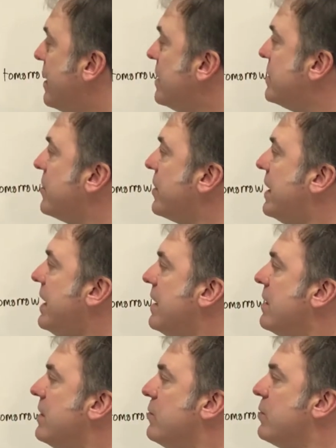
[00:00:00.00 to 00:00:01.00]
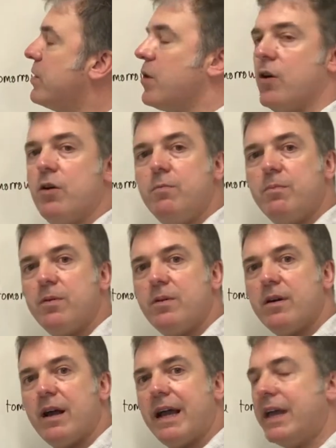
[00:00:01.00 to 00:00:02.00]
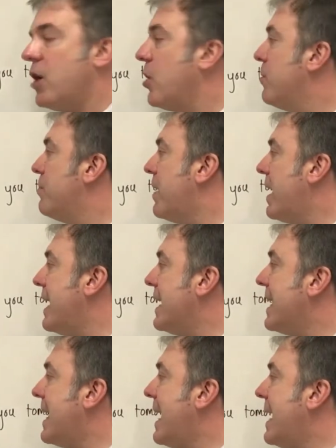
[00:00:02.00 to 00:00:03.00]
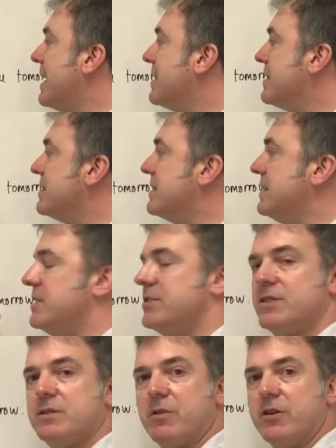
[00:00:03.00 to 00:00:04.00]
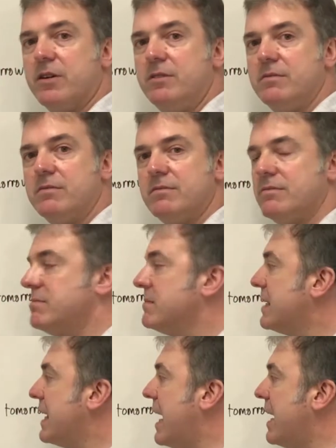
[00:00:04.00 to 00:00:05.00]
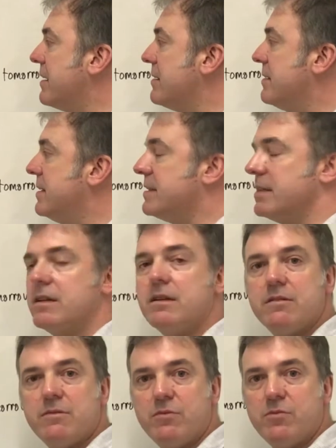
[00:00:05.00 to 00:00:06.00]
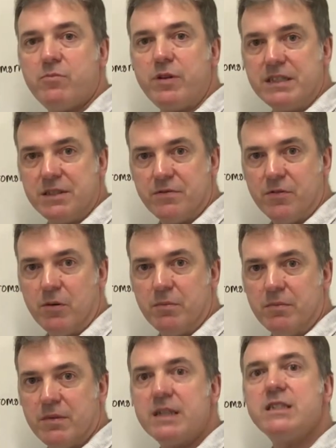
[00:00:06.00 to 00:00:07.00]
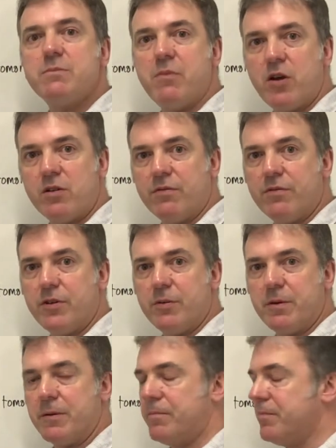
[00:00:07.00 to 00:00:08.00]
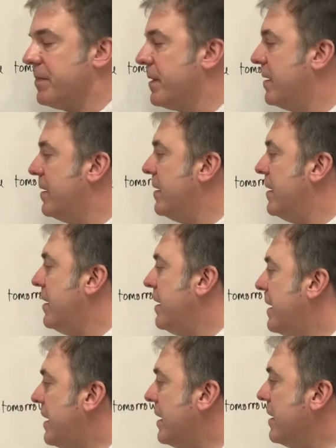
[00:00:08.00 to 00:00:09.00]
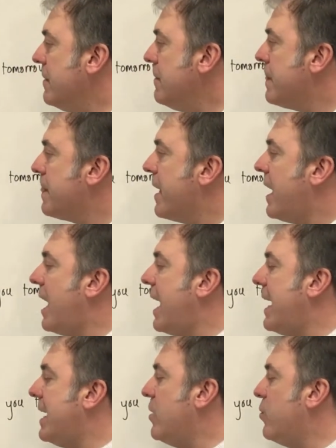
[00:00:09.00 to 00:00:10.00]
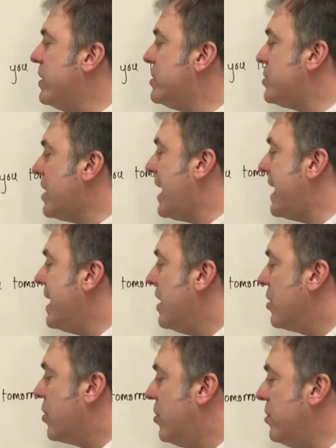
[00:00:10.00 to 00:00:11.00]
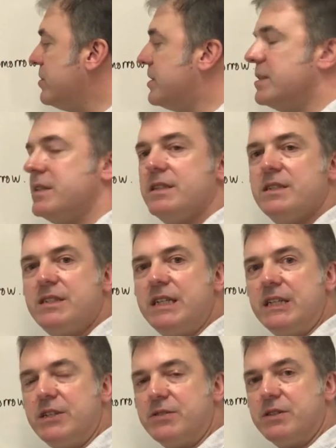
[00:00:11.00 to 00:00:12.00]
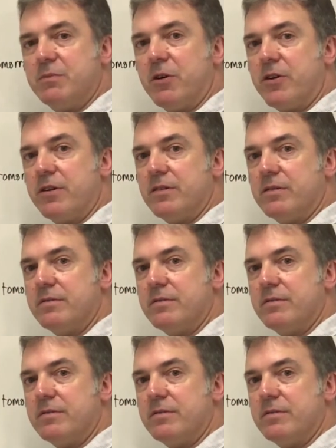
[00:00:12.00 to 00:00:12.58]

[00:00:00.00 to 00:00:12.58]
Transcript: So here with hope I can see you tomorrow. Can is in the present form. It's a modal verb. Here, I wish I could see you tomorrow.